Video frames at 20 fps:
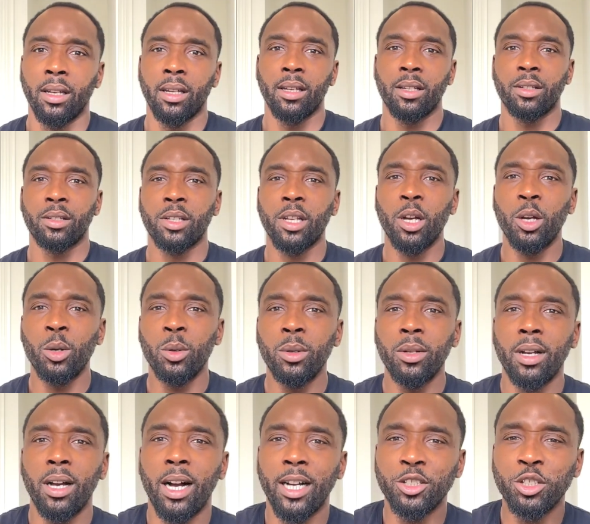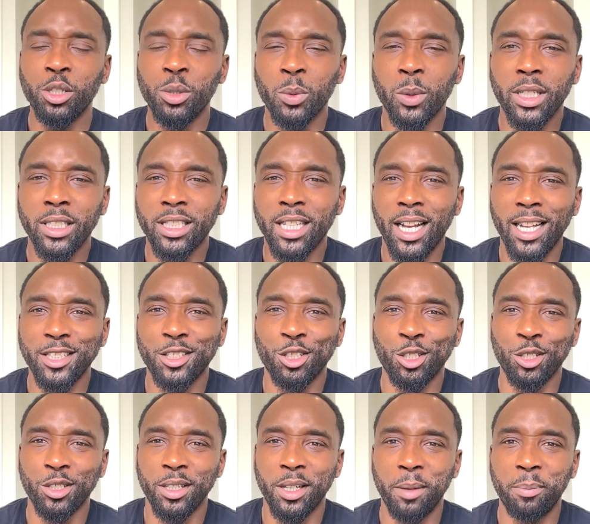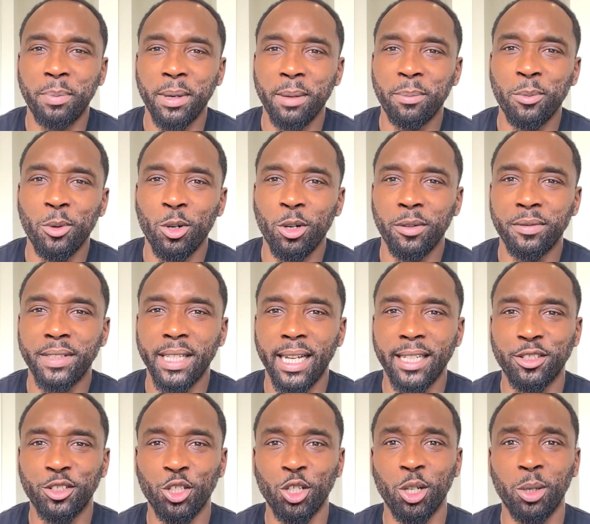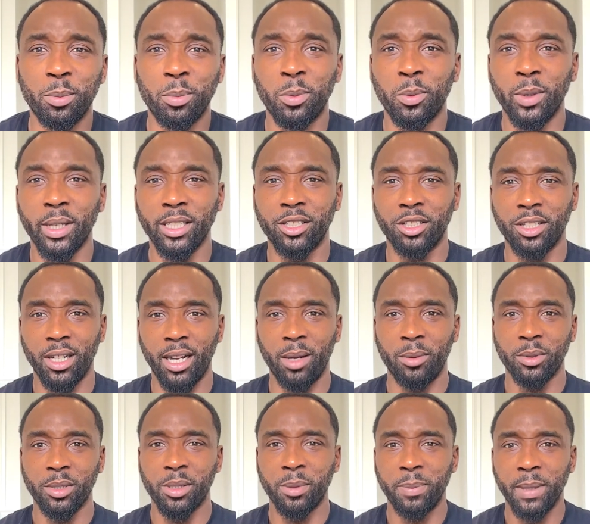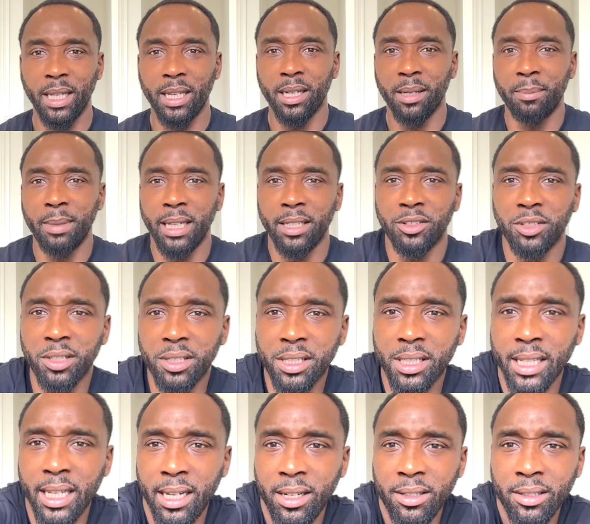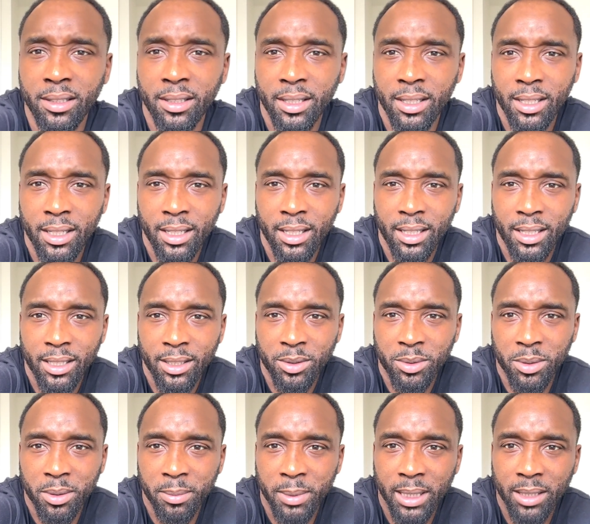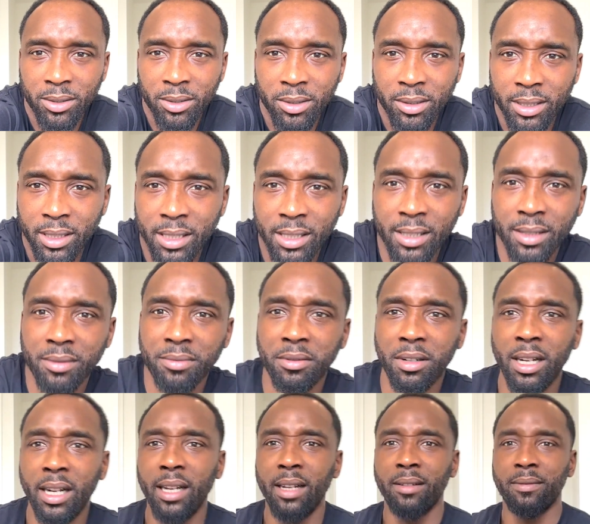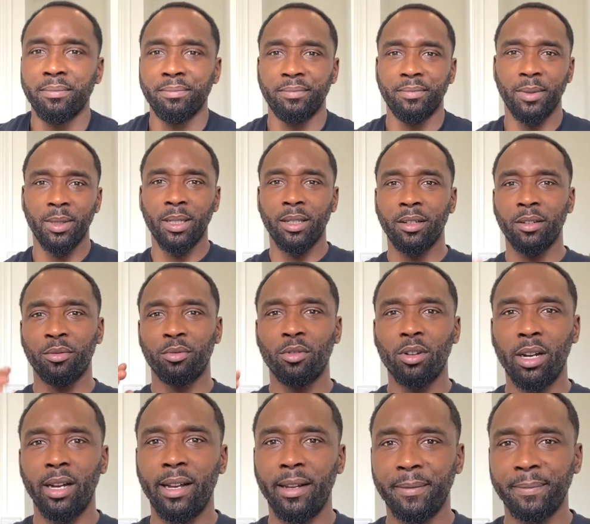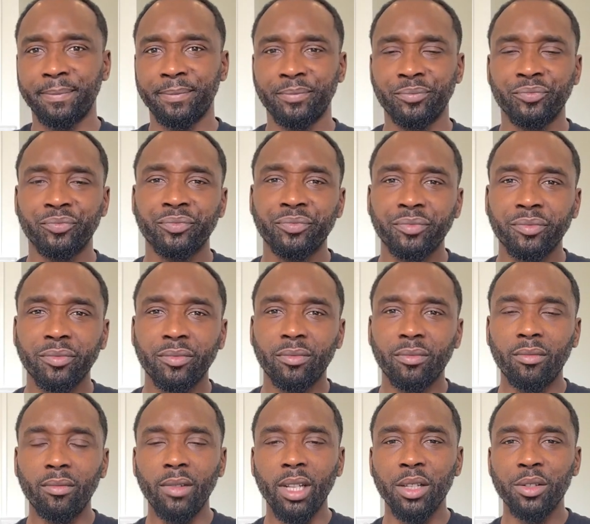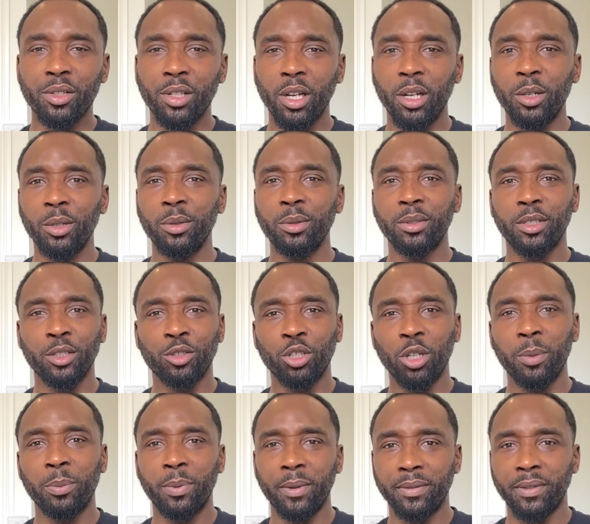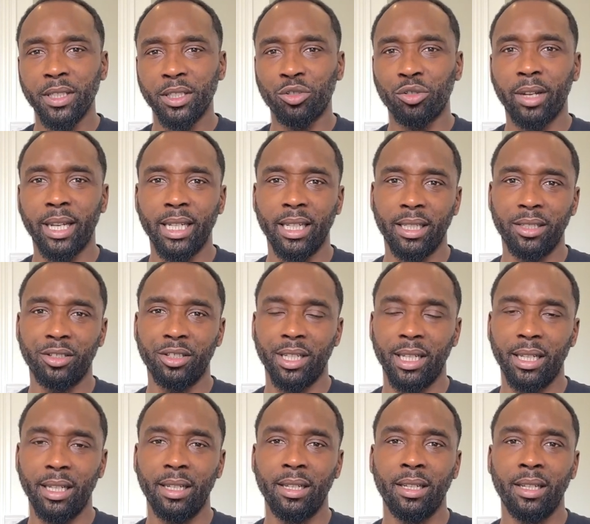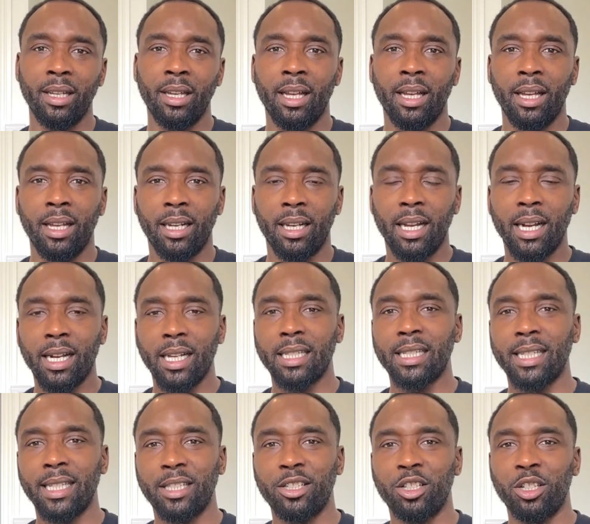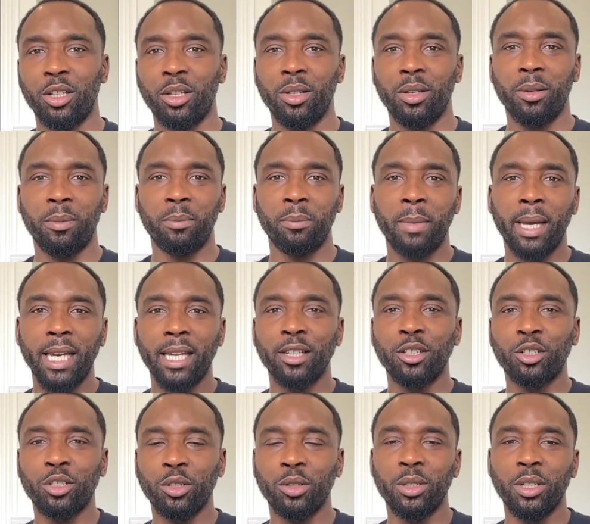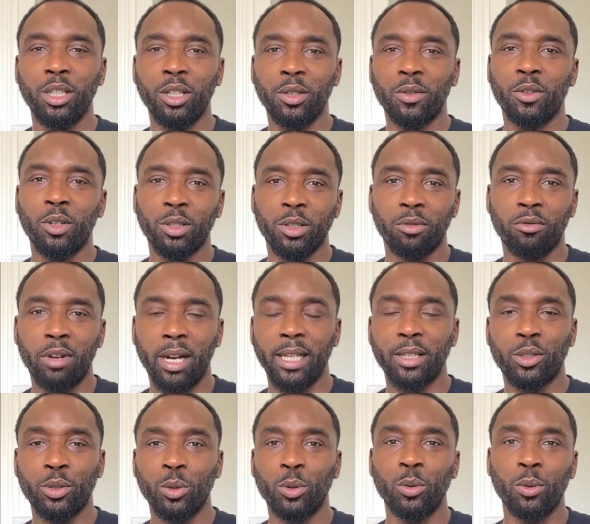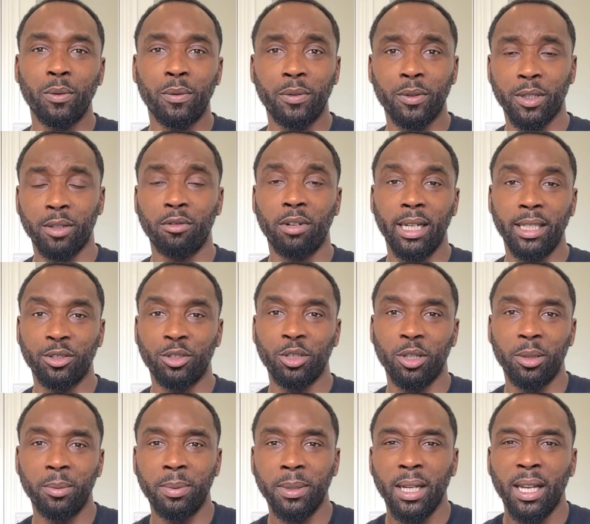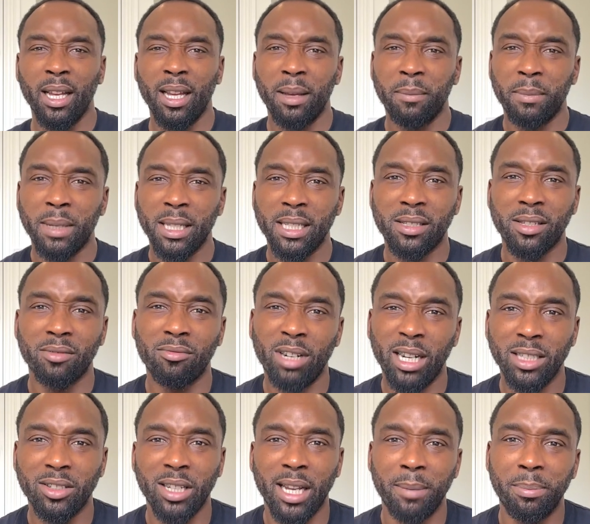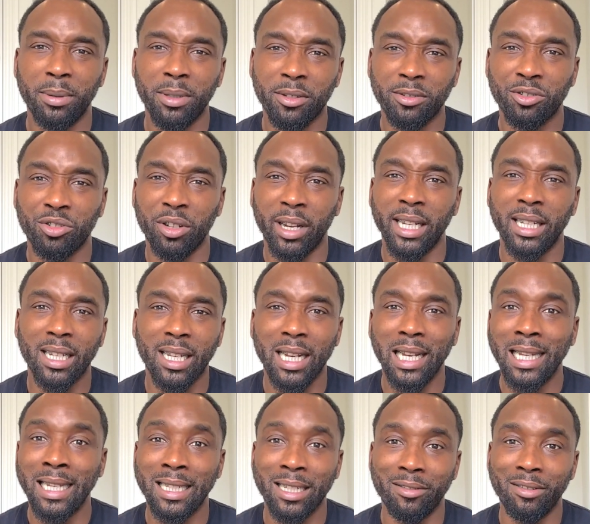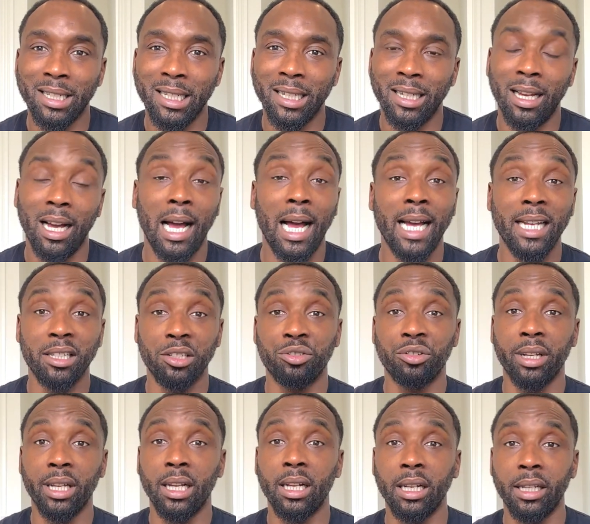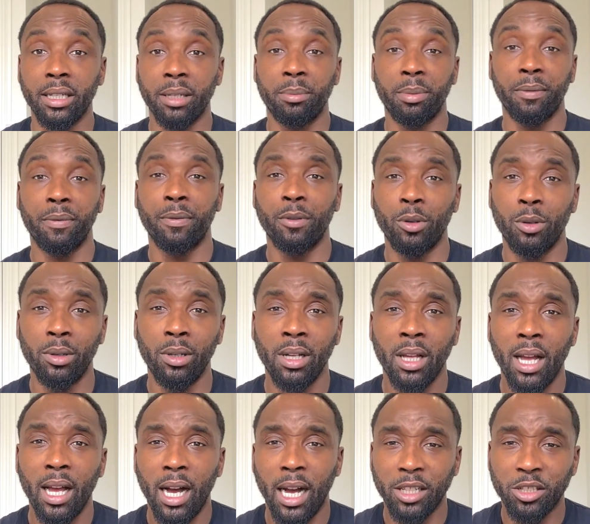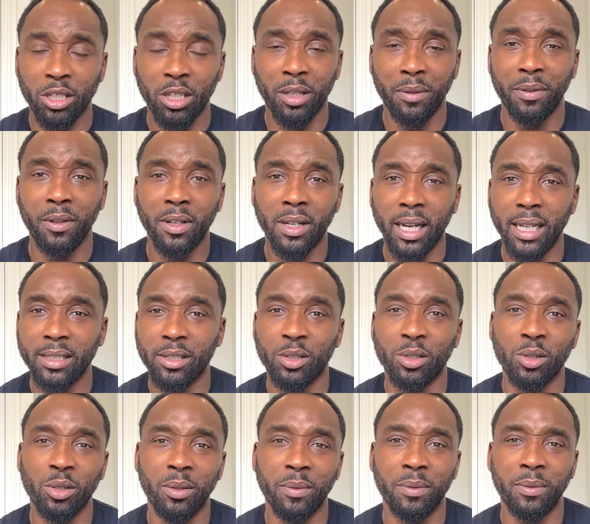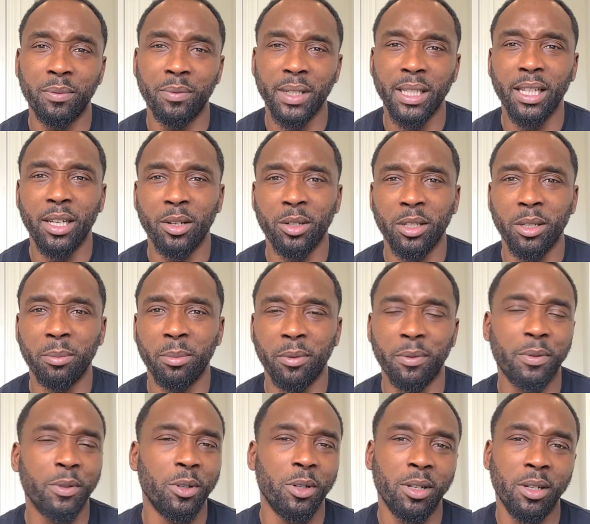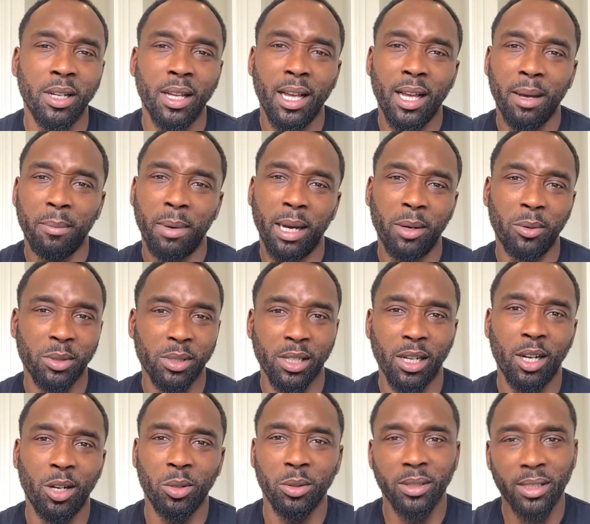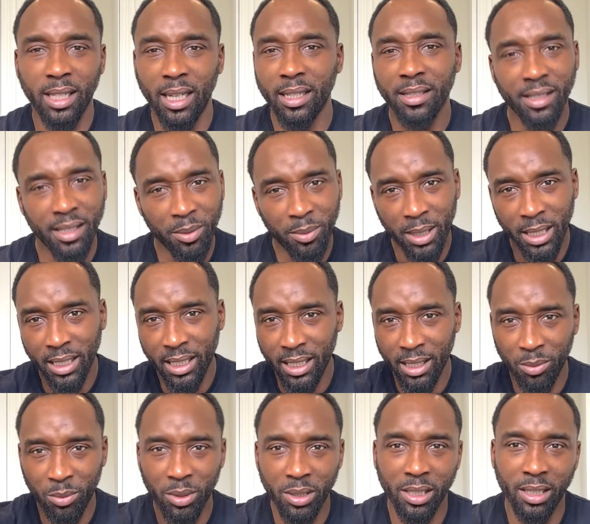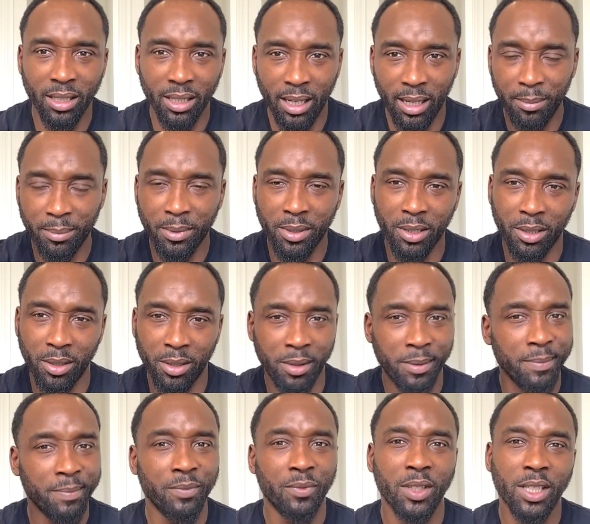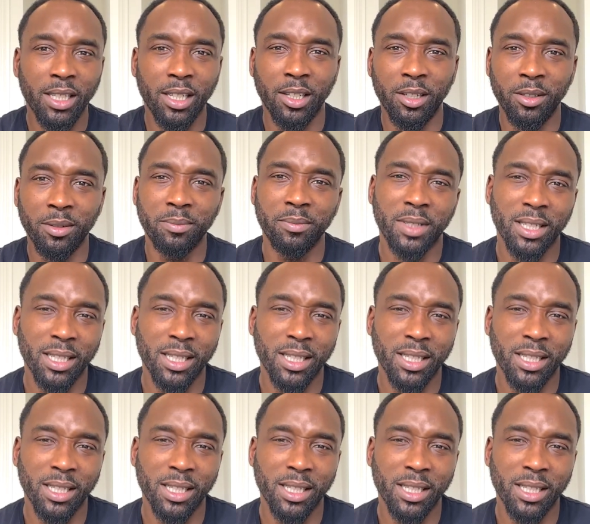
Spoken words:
So I just want to touch on a bit more of that job which I was speaking about just now. Just want to make sure this is right. Right. So the job with the drainage, yeah, like I said to you, making sure that you've got the right tool for the right job means the right type of drain cleaner, innit? I had a drain cleaner before. I don't know if you guys saw a video on it before, but it was an old dusty one and it wasn't up to, you know, the